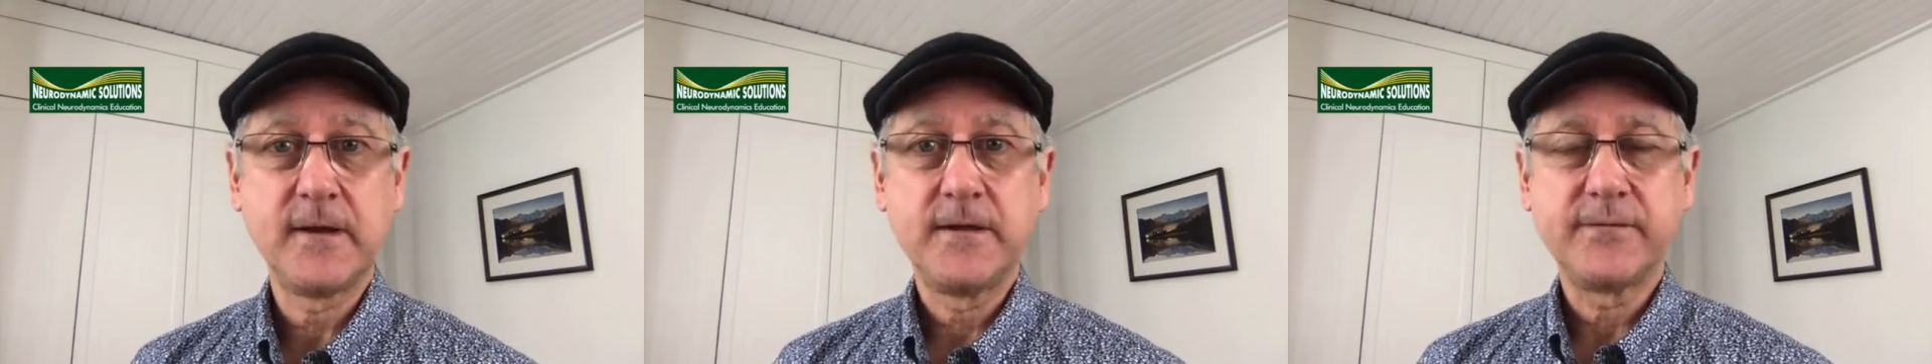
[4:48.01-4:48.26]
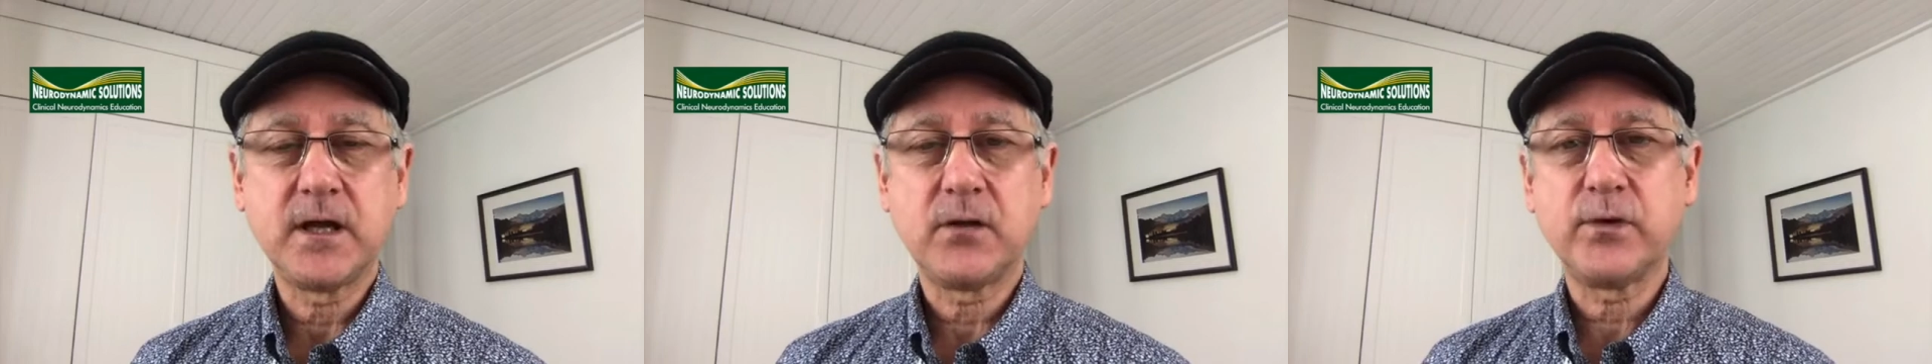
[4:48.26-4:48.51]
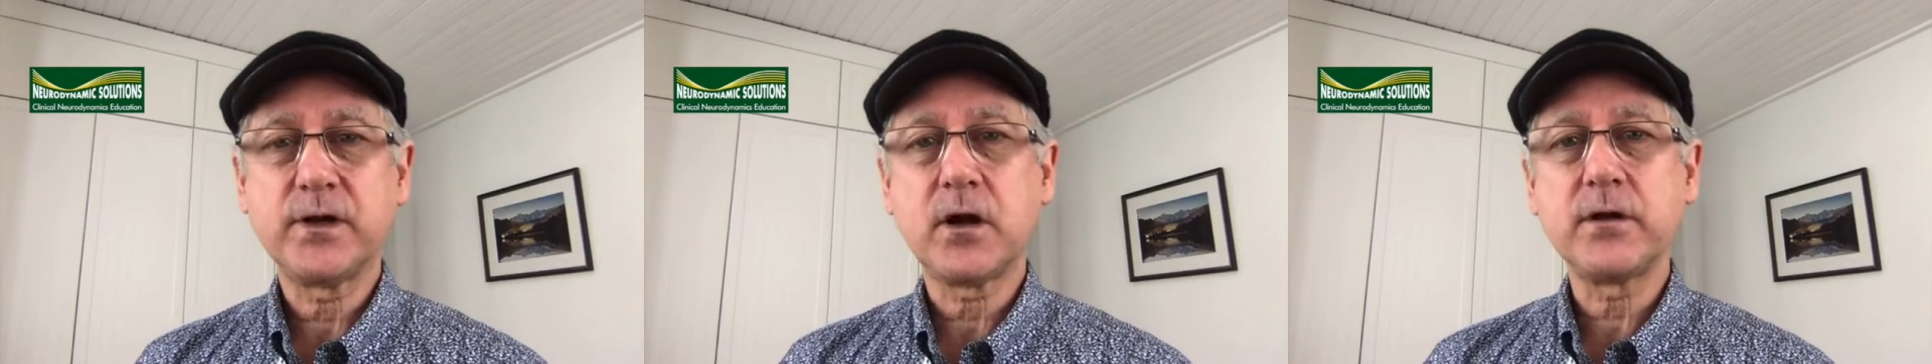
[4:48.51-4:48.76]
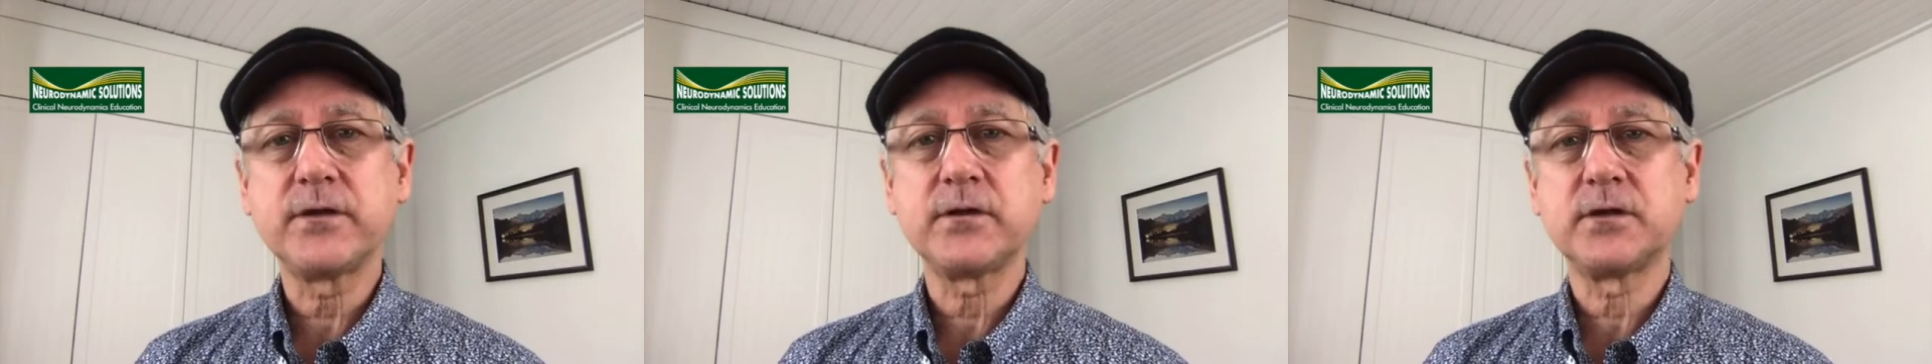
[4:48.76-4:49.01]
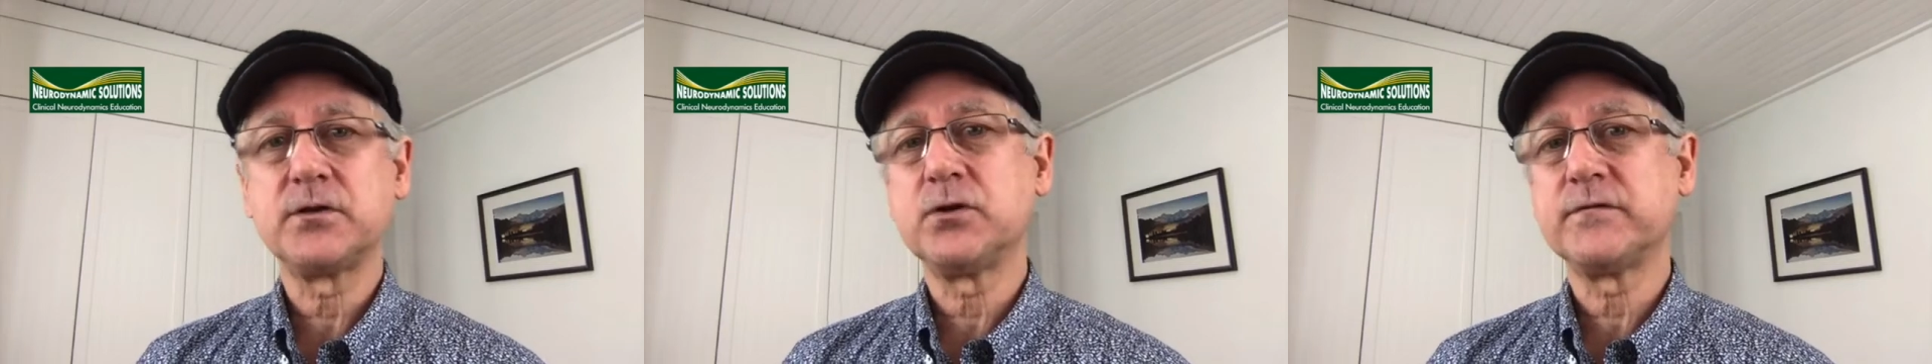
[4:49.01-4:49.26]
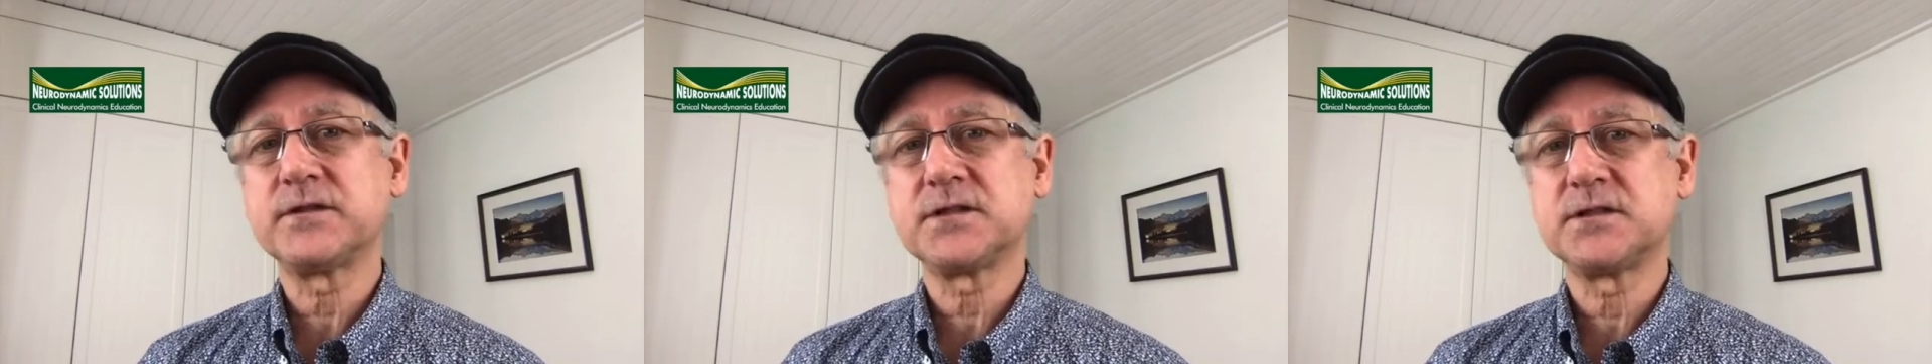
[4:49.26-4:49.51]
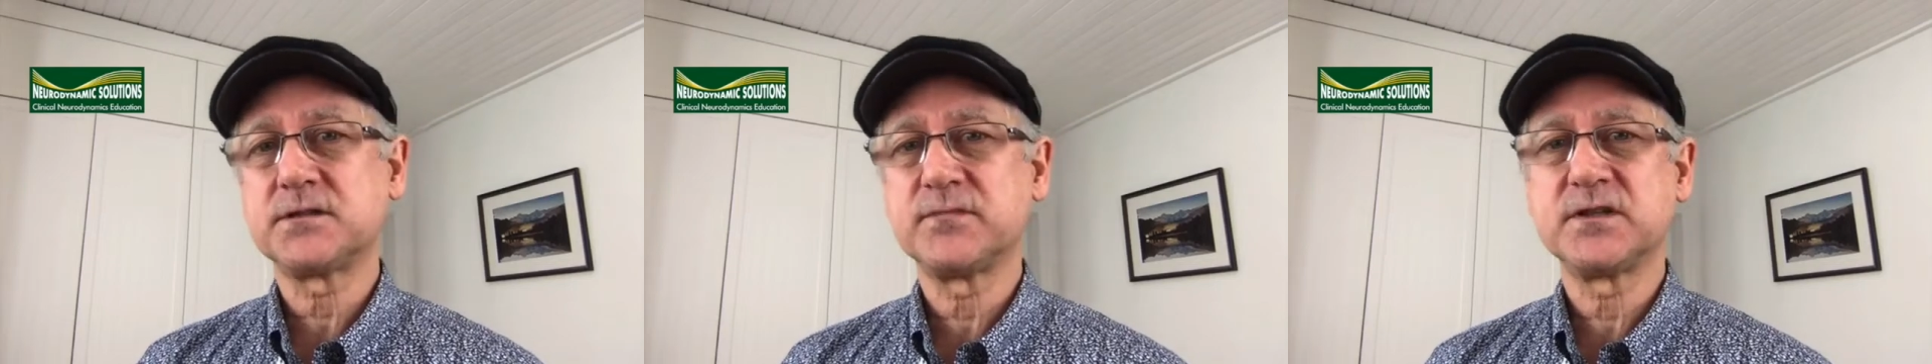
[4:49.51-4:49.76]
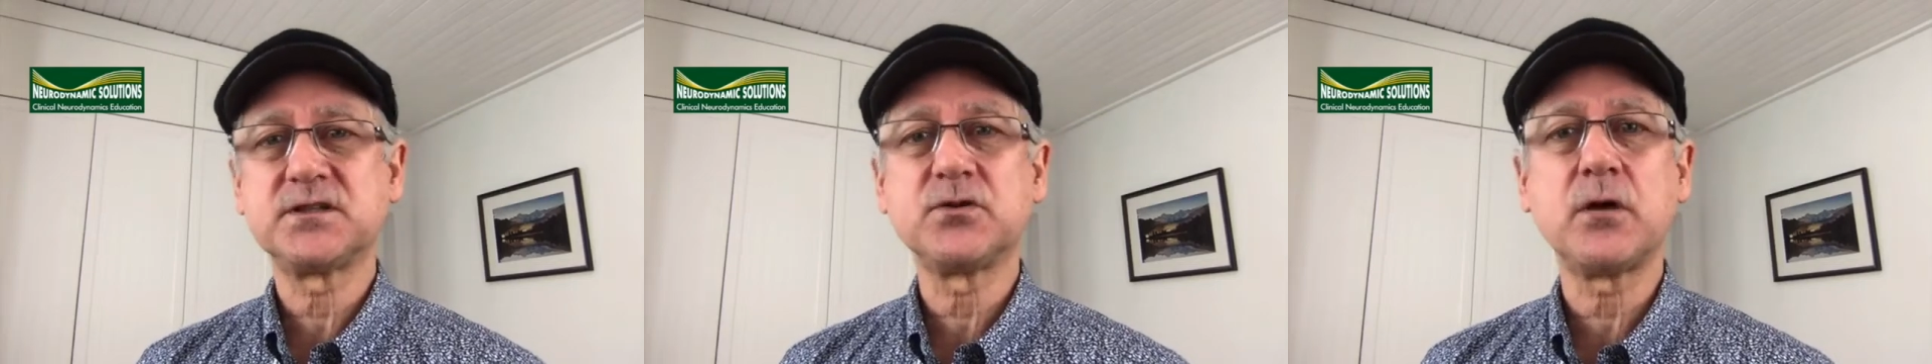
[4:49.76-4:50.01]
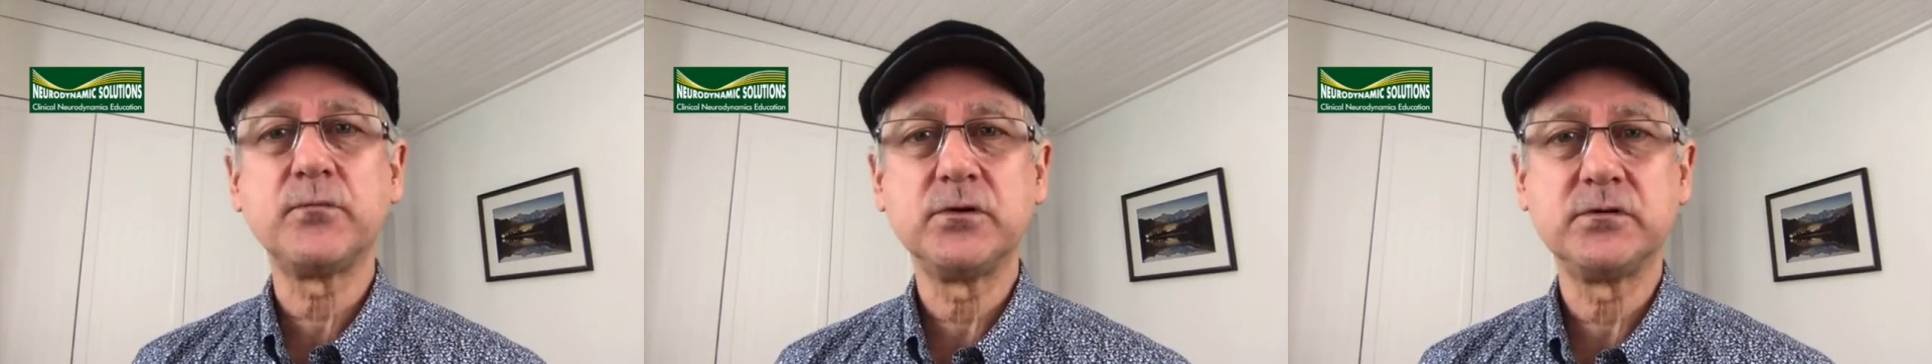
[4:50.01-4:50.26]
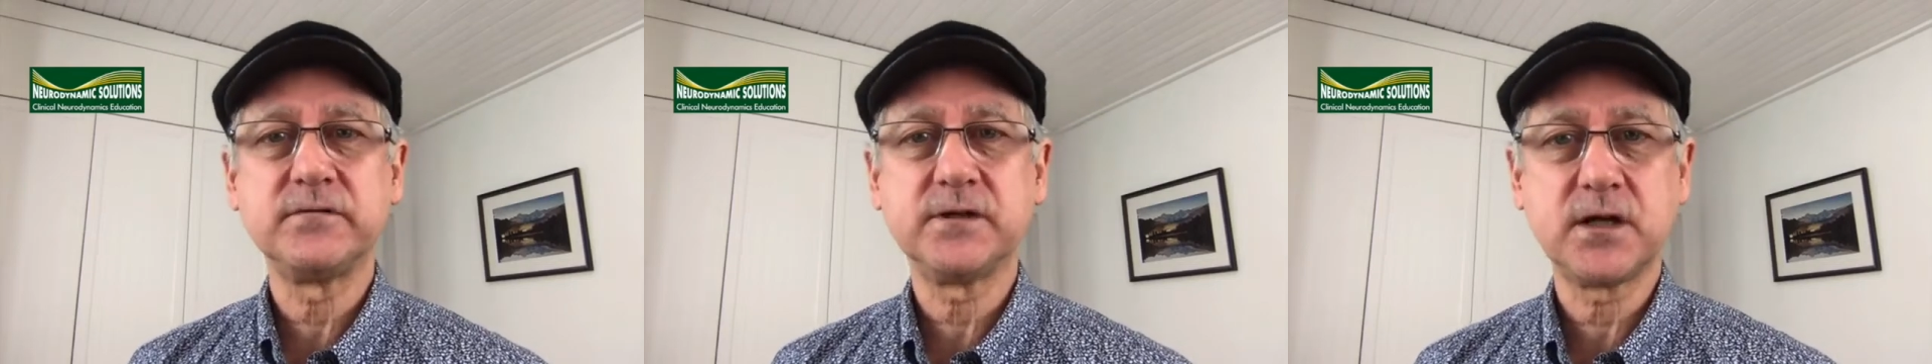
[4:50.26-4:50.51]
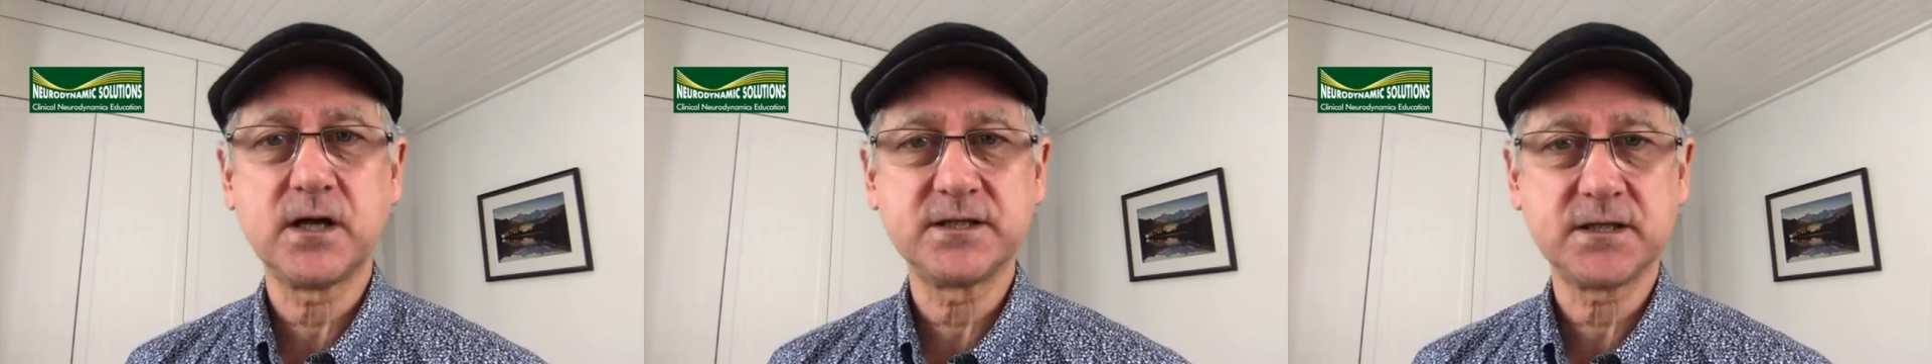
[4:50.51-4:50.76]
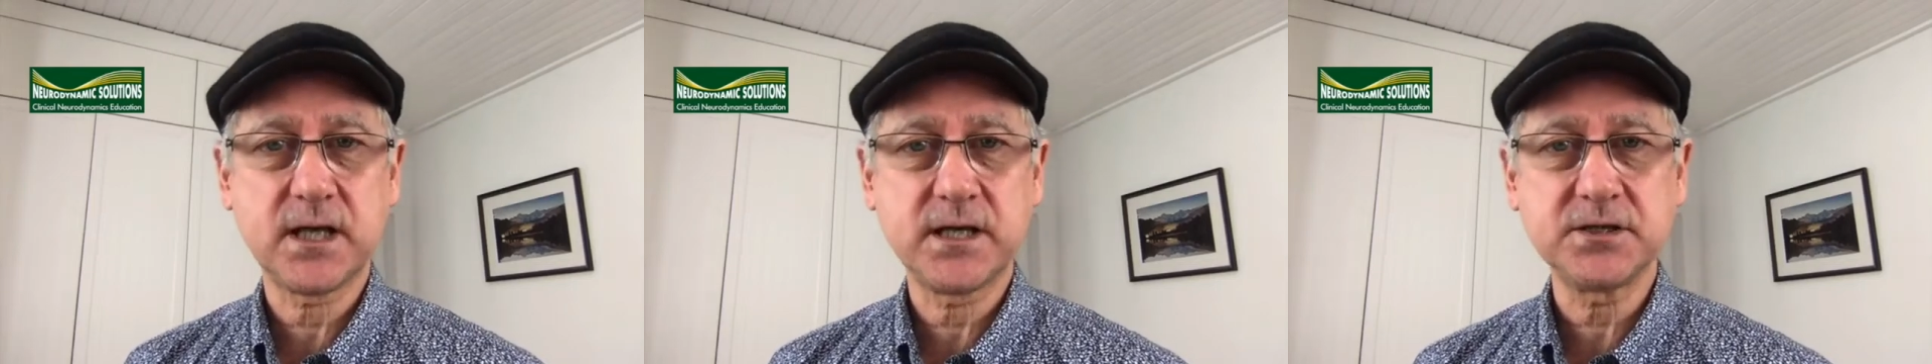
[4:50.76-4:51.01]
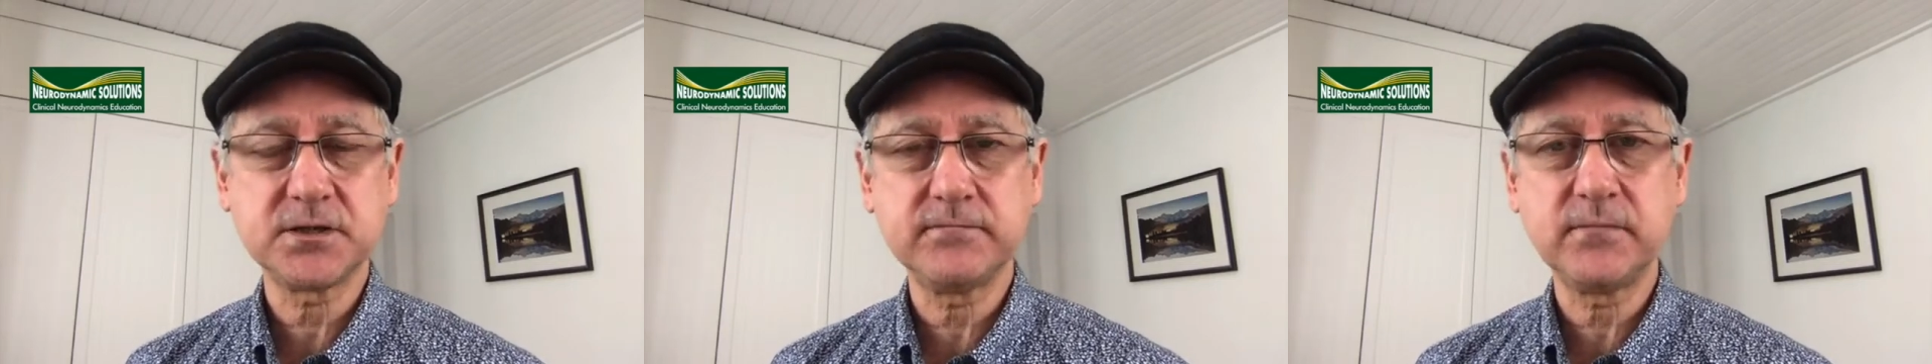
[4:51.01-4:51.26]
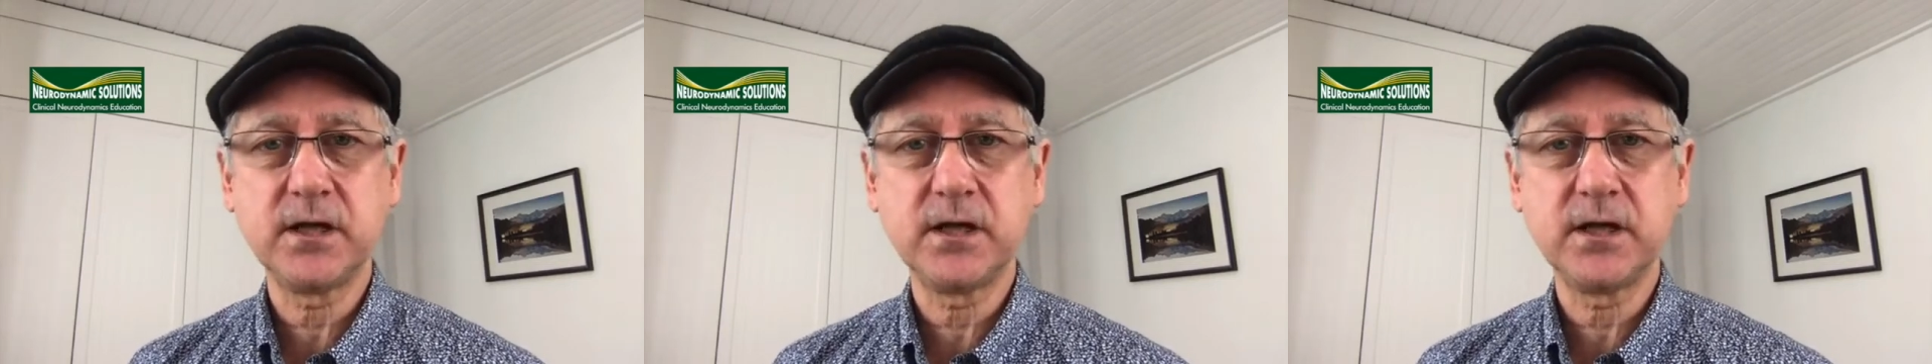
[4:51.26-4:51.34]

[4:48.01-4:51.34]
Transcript: Now, we know that the nervous system does not move in isolation.